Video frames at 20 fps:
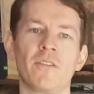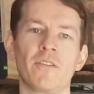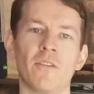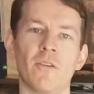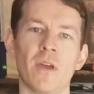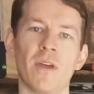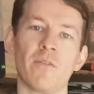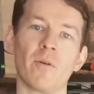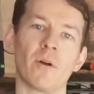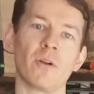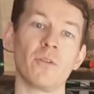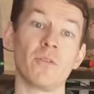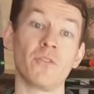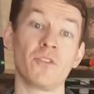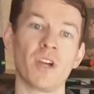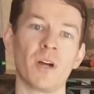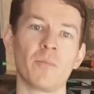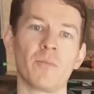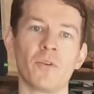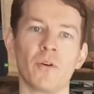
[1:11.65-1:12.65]
to everyone who's
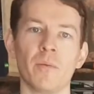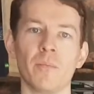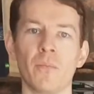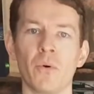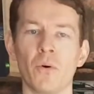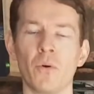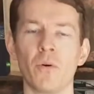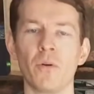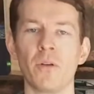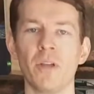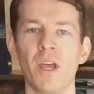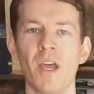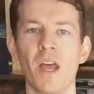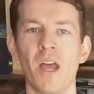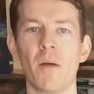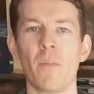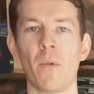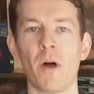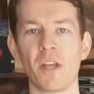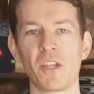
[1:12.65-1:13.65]
jumped on board
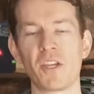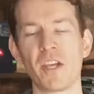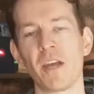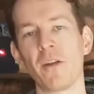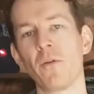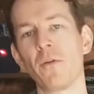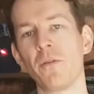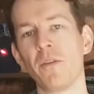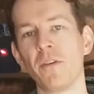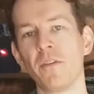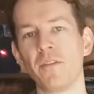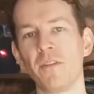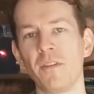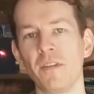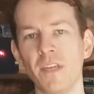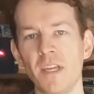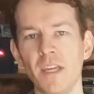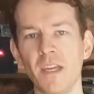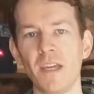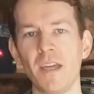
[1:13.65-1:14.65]
my channel this
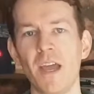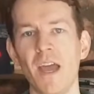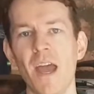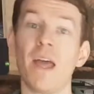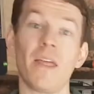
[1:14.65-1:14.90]
year.